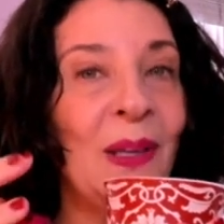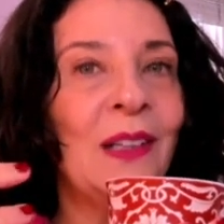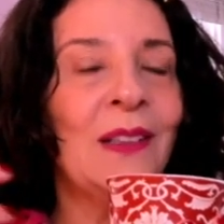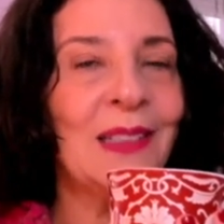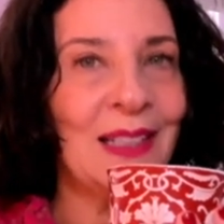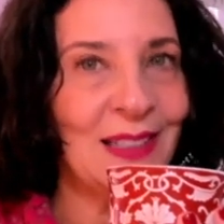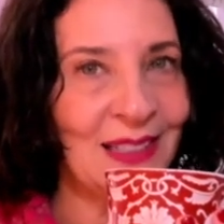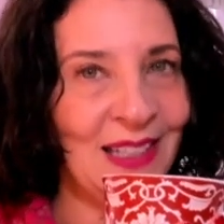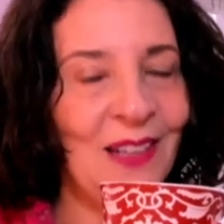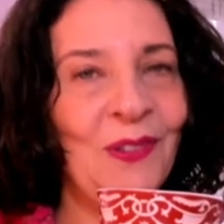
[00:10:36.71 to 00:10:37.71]
build and
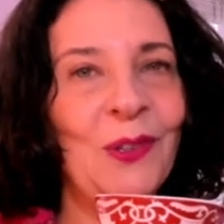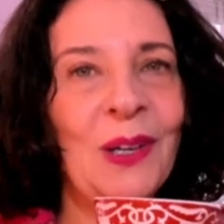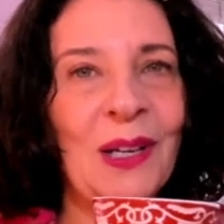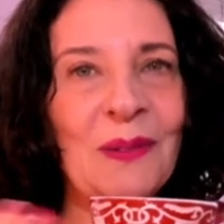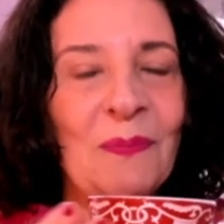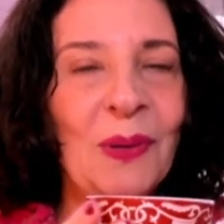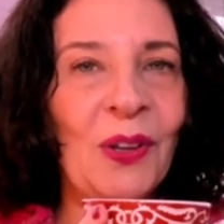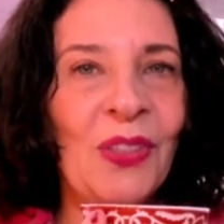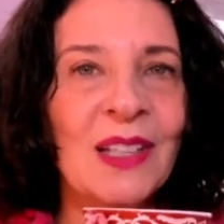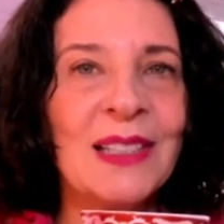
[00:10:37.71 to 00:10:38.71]
see if you can
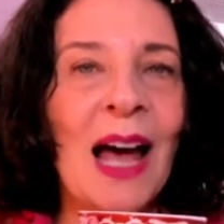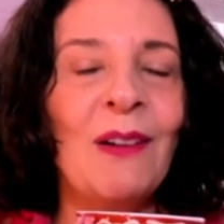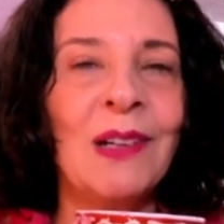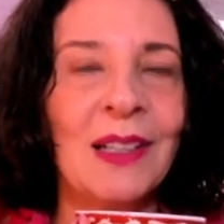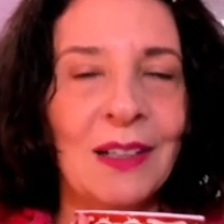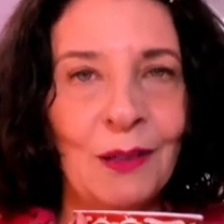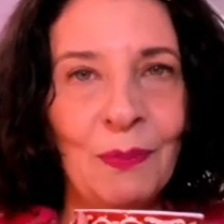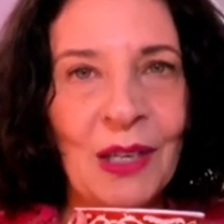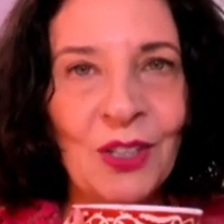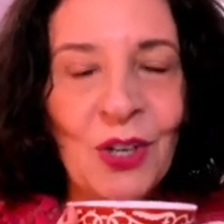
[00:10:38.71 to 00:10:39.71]
build this out a little bit,